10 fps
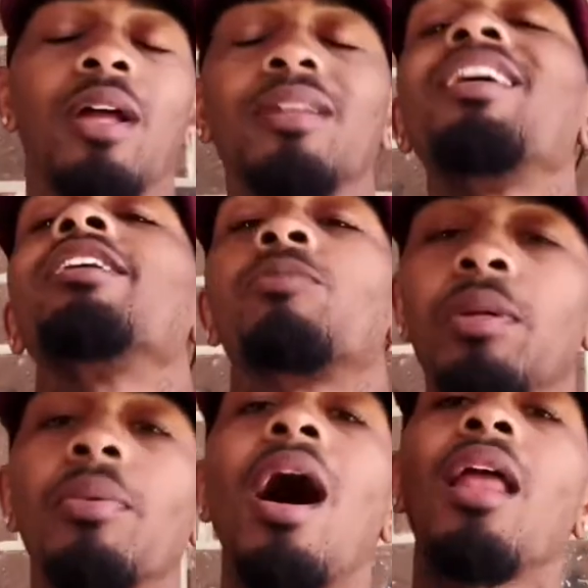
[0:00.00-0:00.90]
Yes,
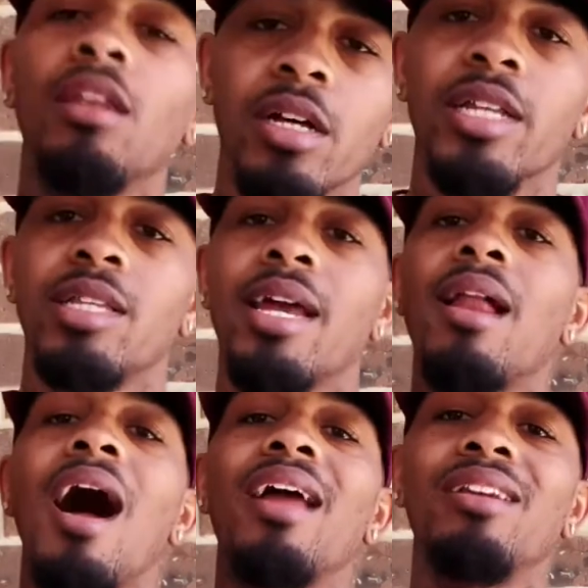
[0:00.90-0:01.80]
people, I look at that.
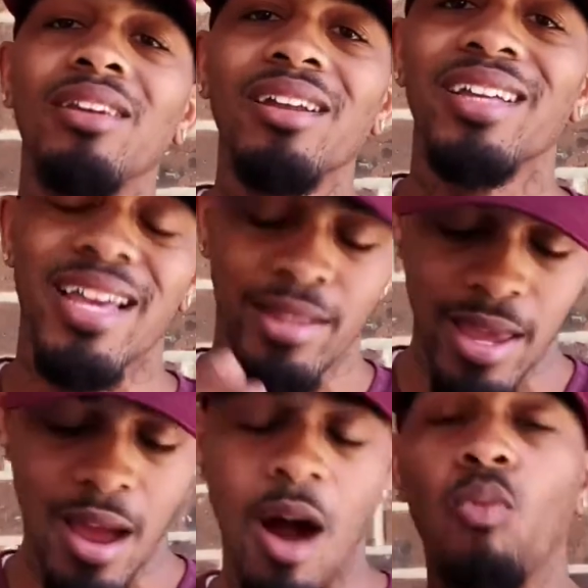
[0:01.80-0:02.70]
I
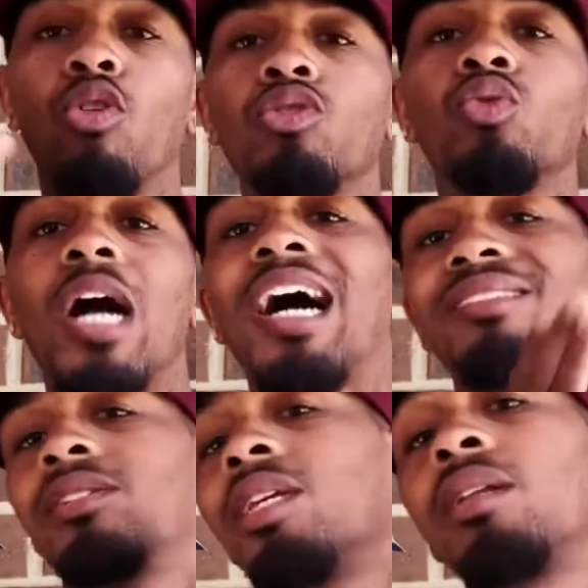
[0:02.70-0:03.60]
want you guys
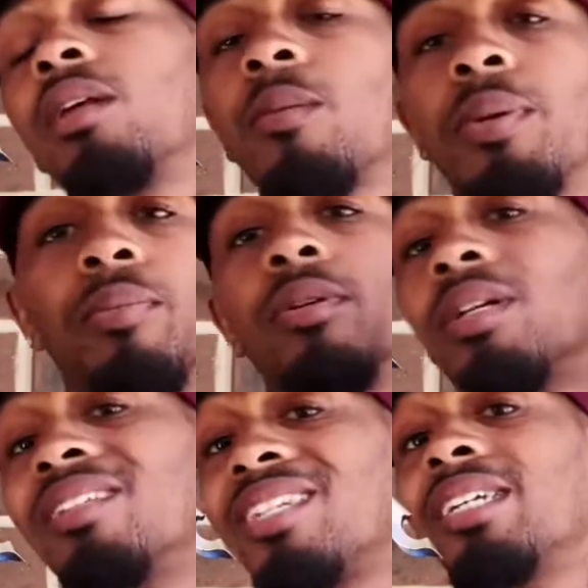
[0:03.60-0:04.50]
to tell other people.
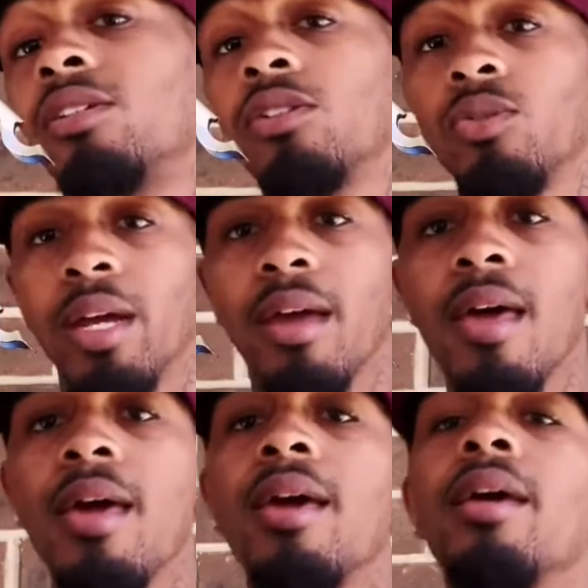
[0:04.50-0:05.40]
Continue to do that.
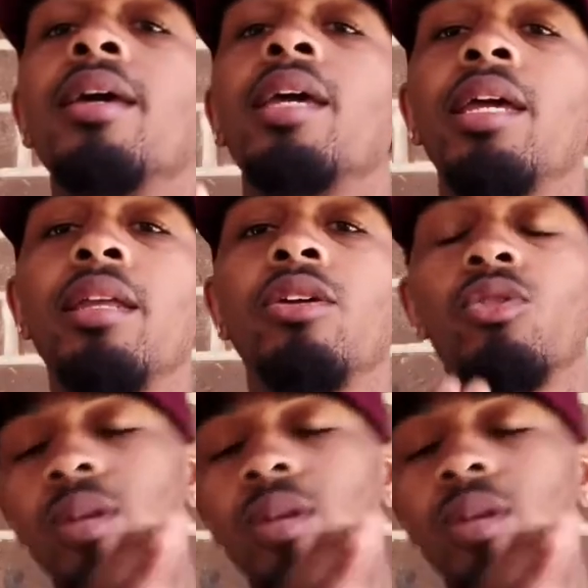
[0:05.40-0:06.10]
Anywho, let's